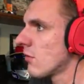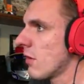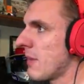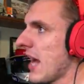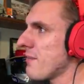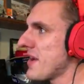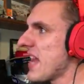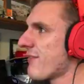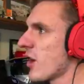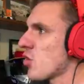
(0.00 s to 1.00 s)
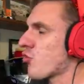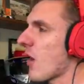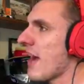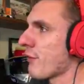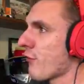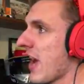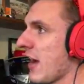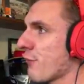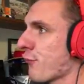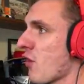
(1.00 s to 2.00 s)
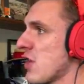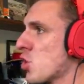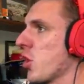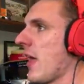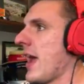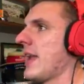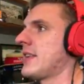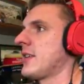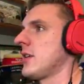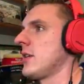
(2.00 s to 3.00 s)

Remind me never to drive around Frenchland.